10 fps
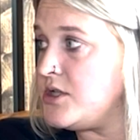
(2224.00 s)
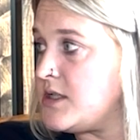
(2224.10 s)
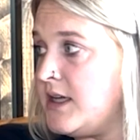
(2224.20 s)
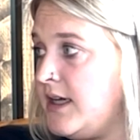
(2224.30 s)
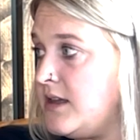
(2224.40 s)
just
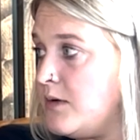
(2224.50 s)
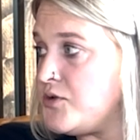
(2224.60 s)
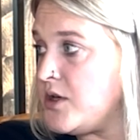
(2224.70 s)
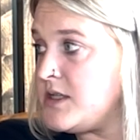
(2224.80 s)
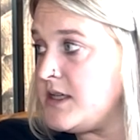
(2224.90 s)
going to get them
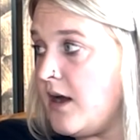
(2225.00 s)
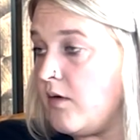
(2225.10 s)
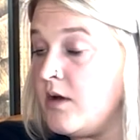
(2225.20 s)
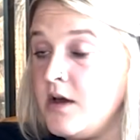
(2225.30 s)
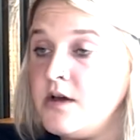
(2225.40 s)
stressed
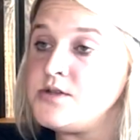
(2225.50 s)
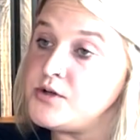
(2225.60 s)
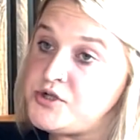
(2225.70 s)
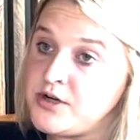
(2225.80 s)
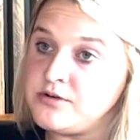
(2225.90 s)
out. So
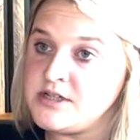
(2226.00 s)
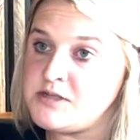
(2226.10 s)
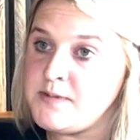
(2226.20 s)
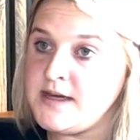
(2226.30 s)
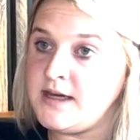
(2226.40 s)
generally
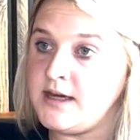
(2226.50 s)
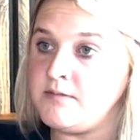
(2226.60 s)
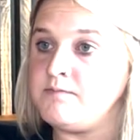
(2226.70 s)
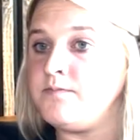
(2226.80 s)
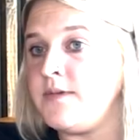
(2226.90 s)

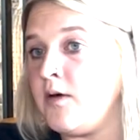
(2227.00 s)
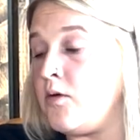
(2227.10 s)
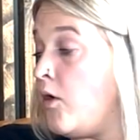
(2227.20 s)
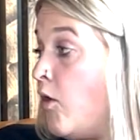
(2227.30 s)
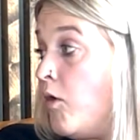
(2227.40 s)
speaking, they'll
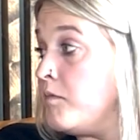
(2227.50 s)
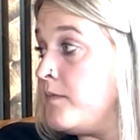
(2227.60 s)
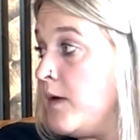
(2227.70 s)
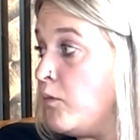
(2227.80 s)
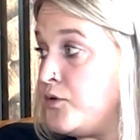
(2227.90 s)
go home,
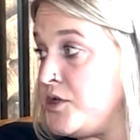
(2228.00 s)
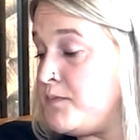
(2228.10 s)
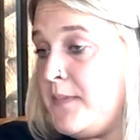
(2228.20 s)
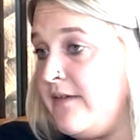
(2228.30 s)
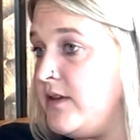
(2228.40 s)
and we'll
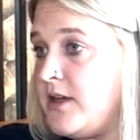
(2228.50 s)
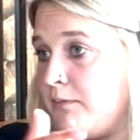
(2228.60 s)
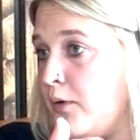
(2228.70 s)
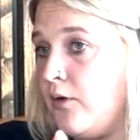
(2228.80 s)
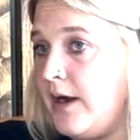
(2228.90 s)
just pivot their
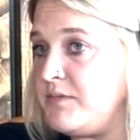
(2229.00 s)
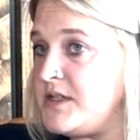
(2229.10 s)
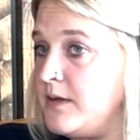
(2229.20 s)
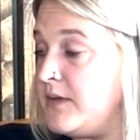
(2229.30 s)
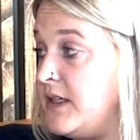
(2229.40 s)
program to
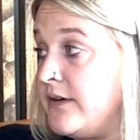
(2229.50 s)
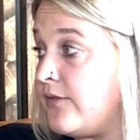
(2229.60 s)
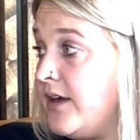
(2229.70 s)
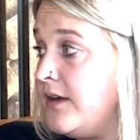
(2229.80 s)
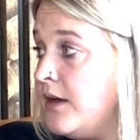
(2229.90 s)
something
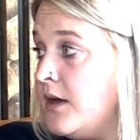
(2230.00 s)
different.